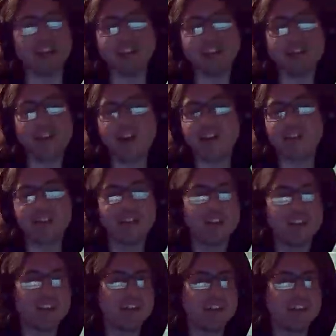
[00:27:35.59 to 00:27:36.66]
I don't know.
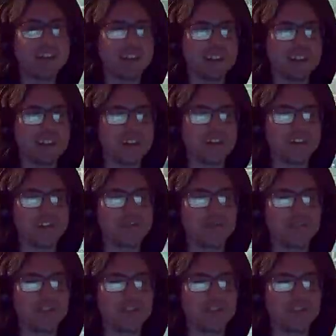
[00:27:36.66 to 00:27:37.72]
You know,
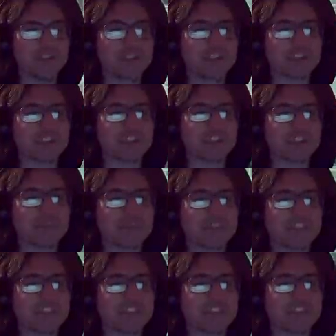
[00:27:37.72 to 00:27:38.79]
whether it's the
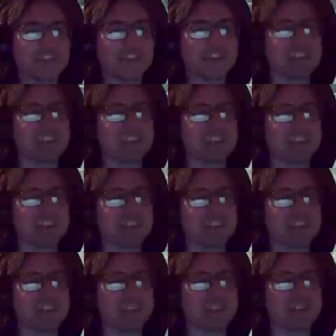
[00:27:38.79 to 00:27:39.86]
Twitch integration
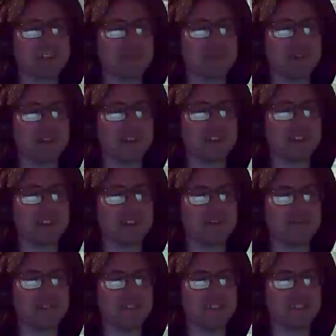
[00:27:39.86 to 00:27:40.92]
or what.
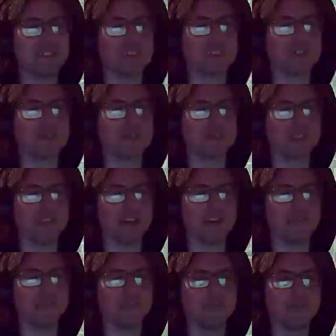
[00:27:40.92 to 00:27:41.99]
But,
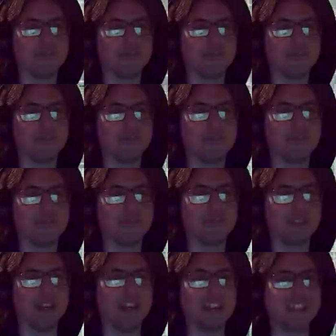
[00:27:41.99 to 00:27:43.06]
ow.
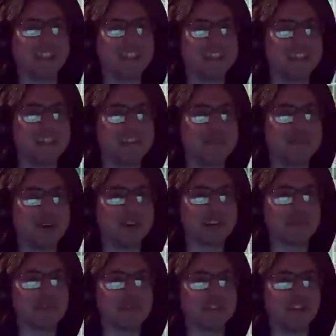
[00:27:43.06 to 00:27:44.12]
I didn't think those
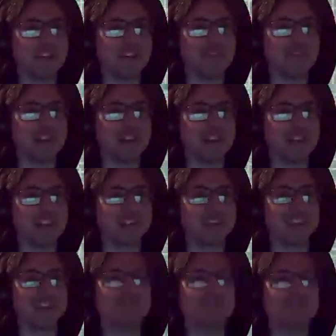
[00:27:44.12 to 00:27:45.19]
pots would hurt running
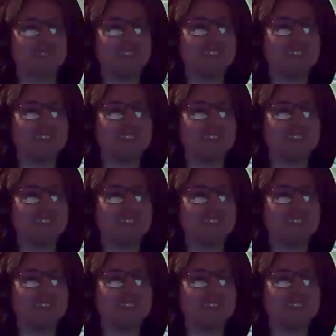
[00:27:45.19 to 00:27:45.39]
into them.